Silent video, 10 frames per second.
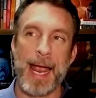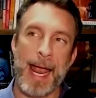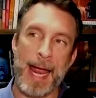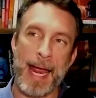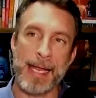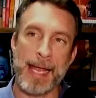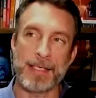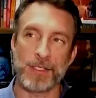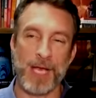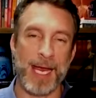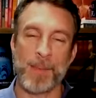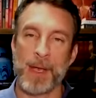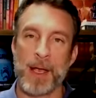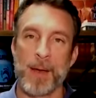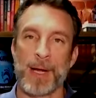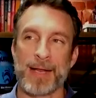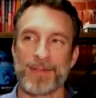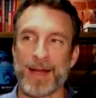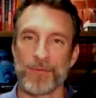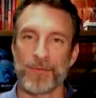And it's a shame, but if
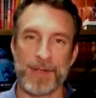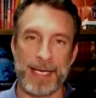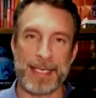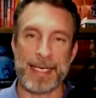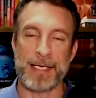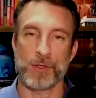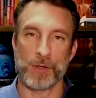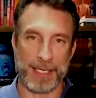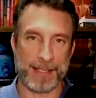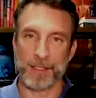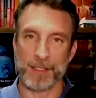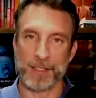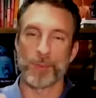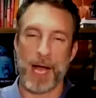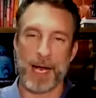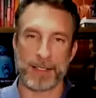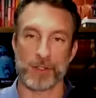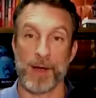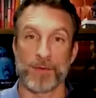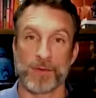they don't feel that need, you're going to get this roadblock. It's
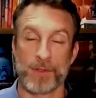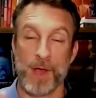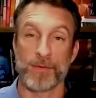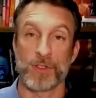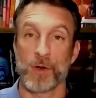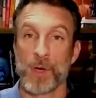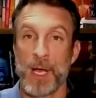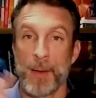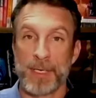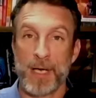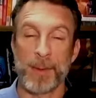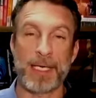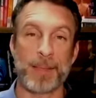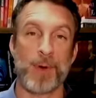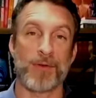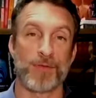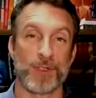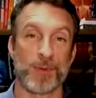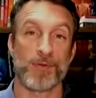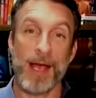tough. So becoming a Profit
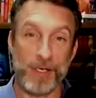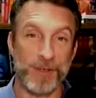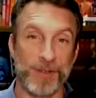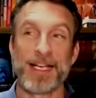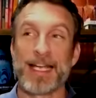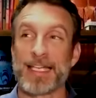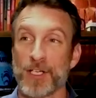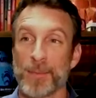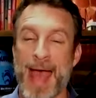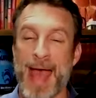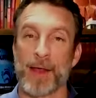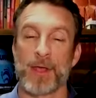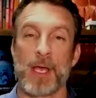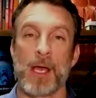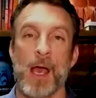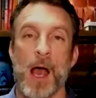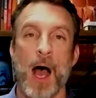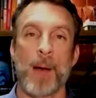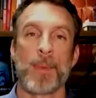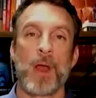First professional is a good path.
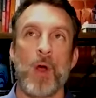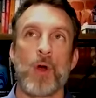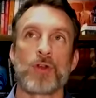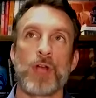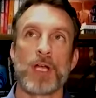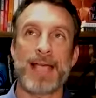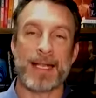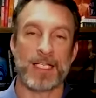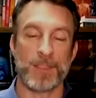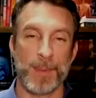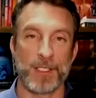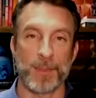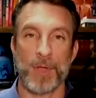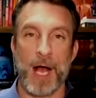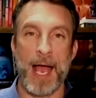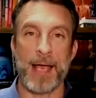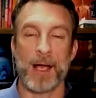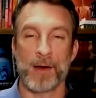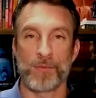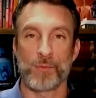Does that experience apply
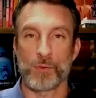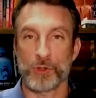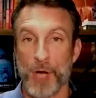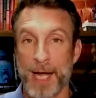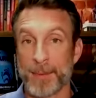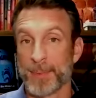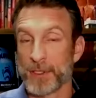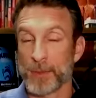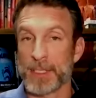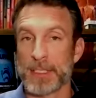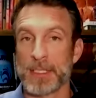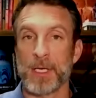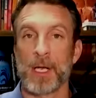of trying to implement your business?